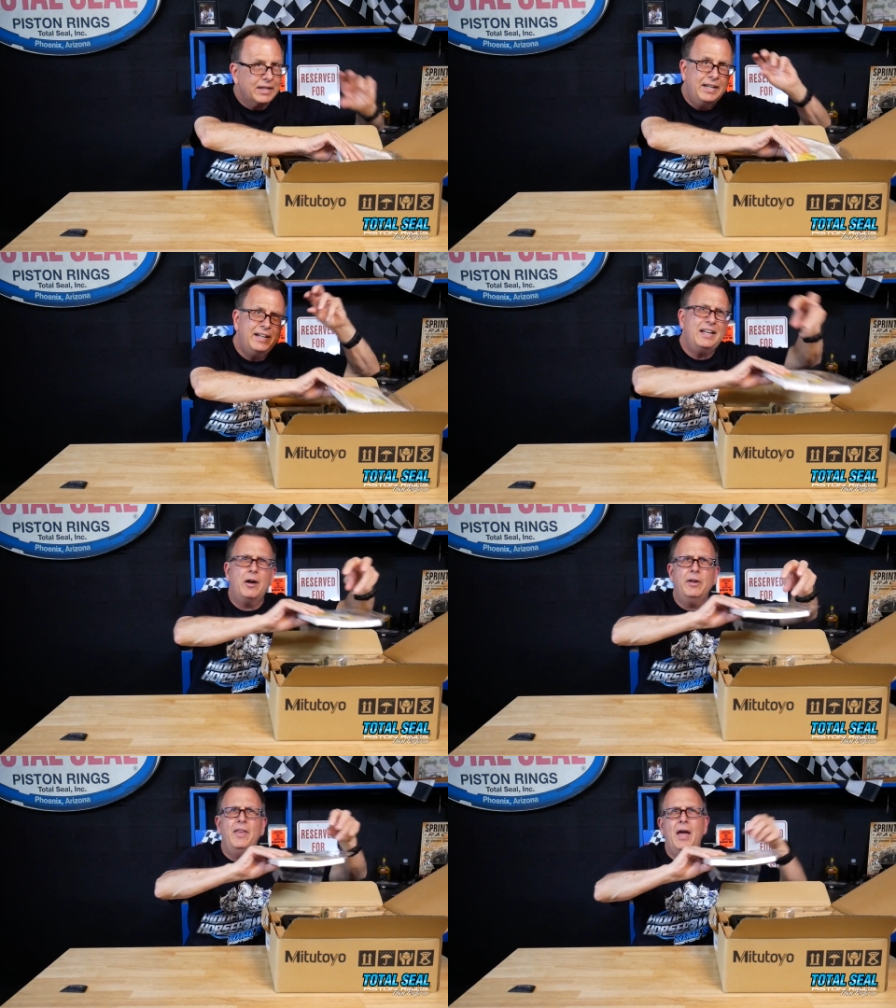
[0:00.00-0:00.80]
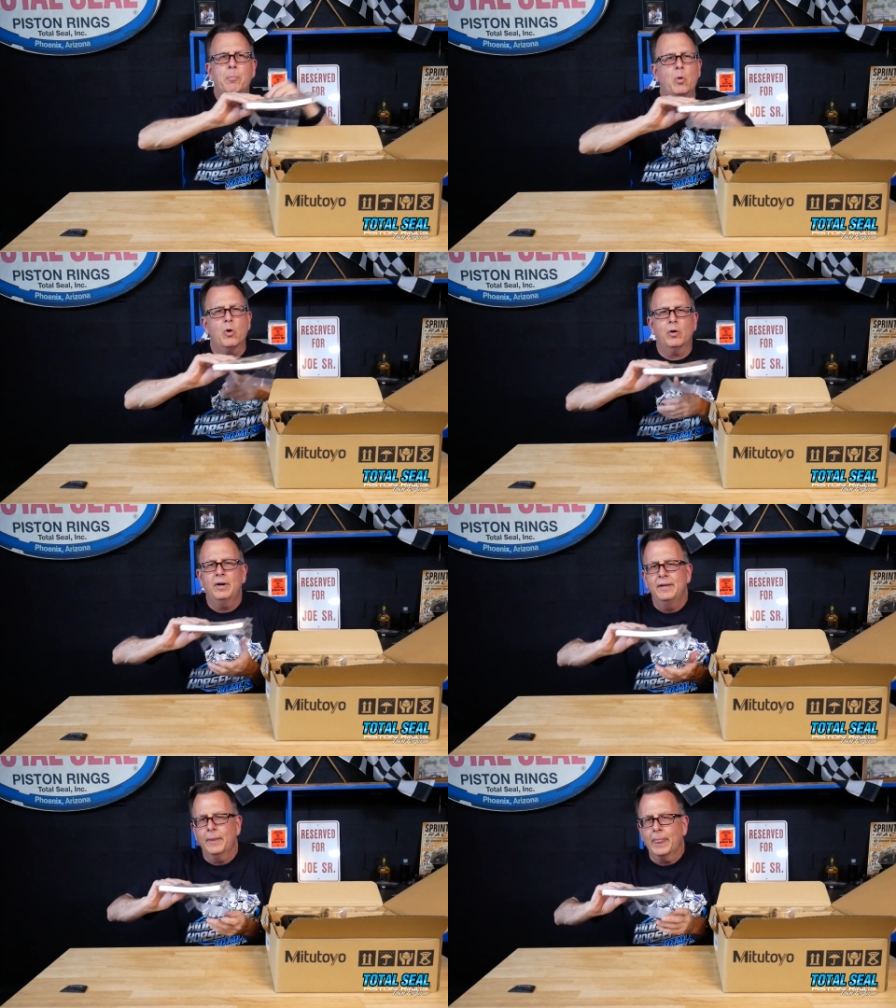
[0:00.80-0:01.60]
get it down in that bore.
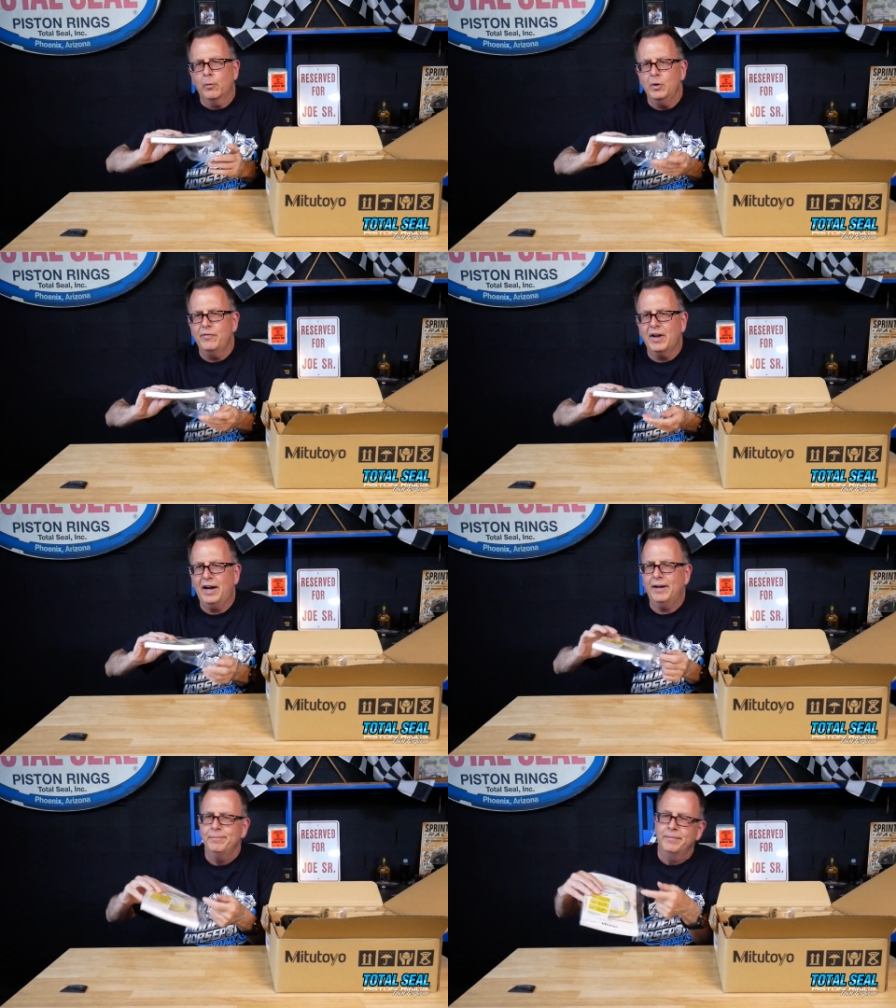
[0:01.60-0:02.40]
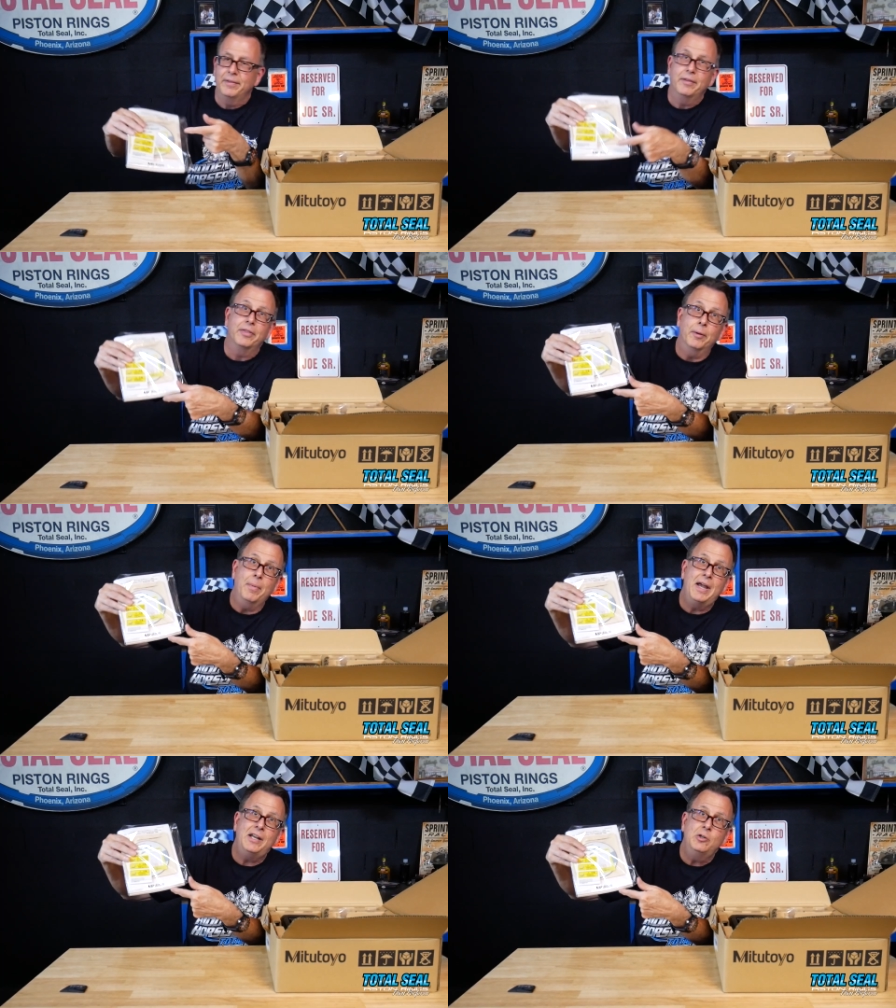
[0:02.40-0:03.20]
We've got the
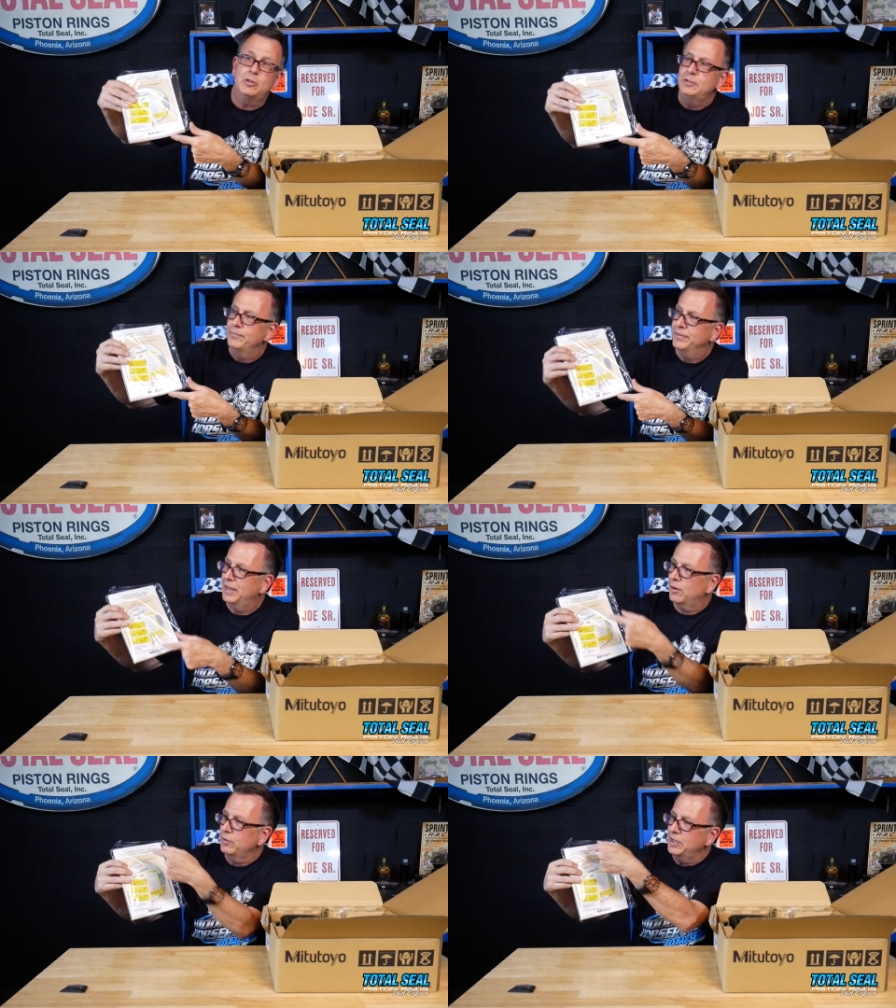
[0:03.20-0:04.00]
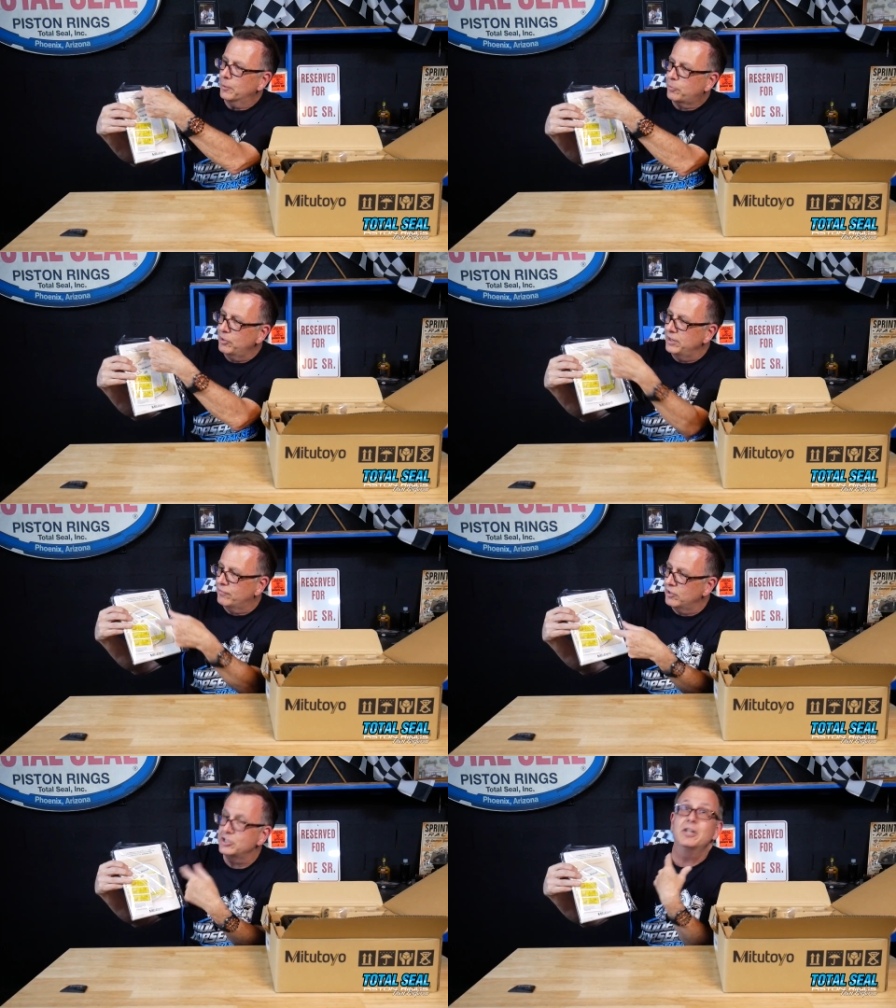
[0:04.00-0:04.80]
manual, not only in a printed
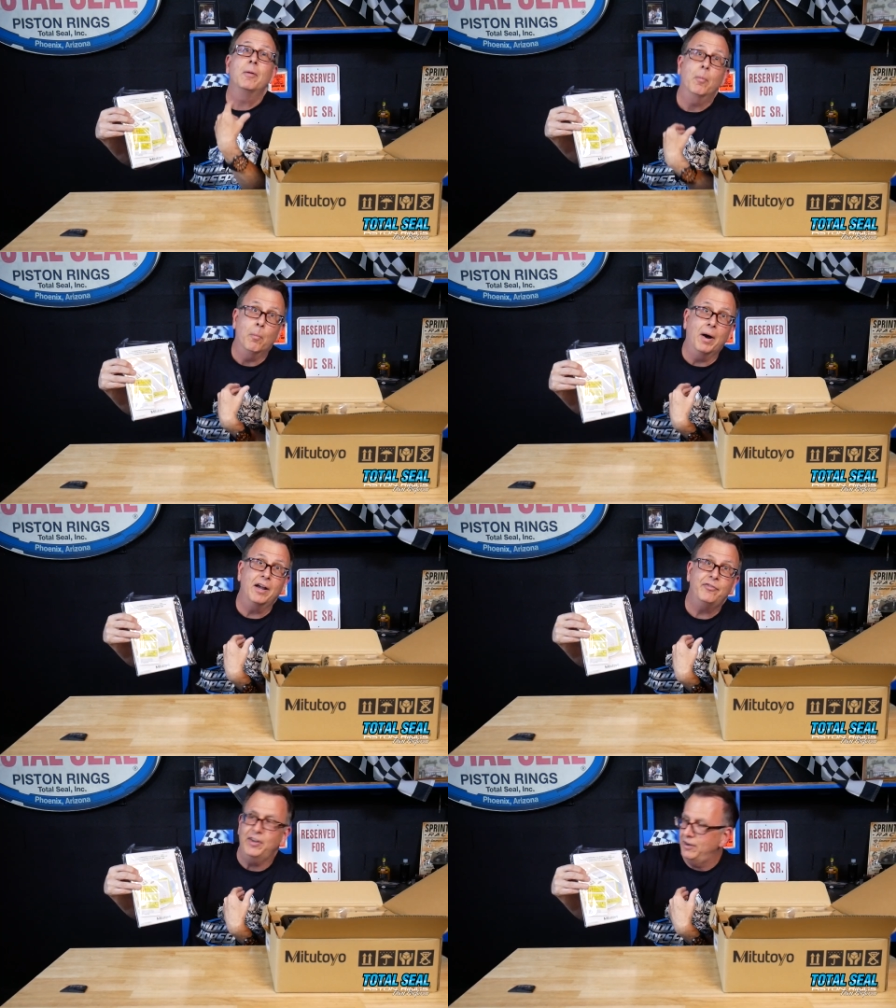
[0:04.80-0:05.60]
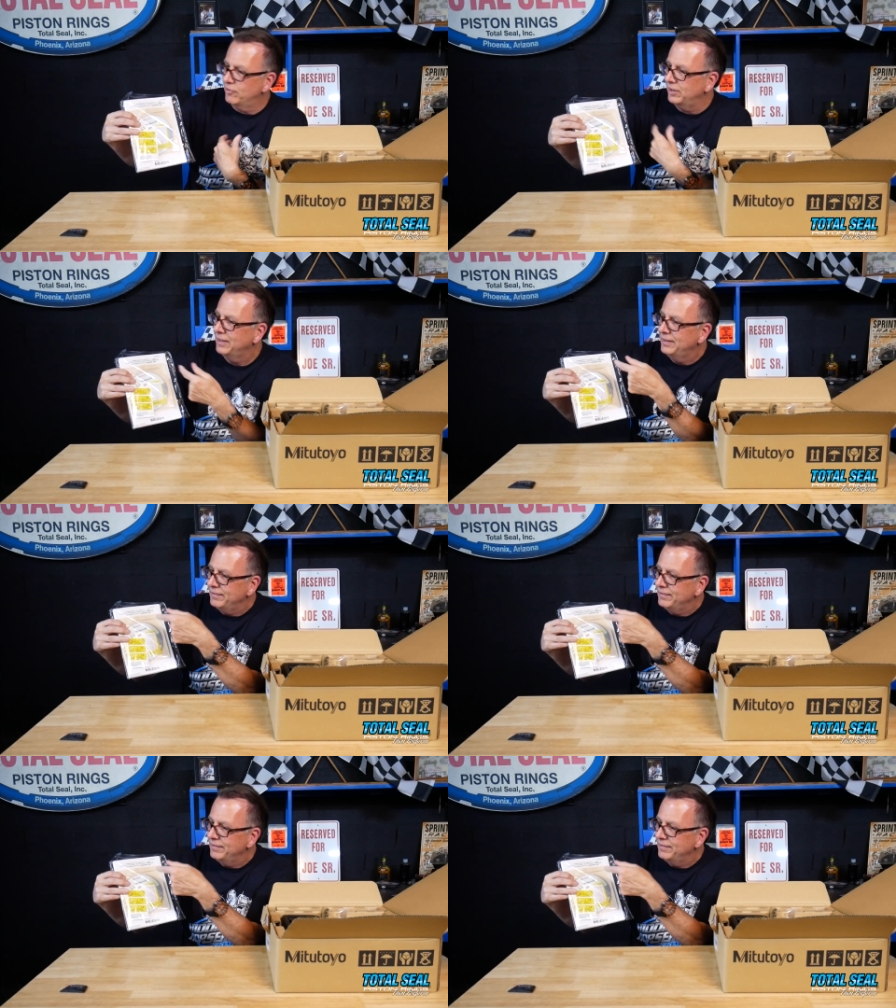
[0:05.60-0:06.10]
version, my favorite,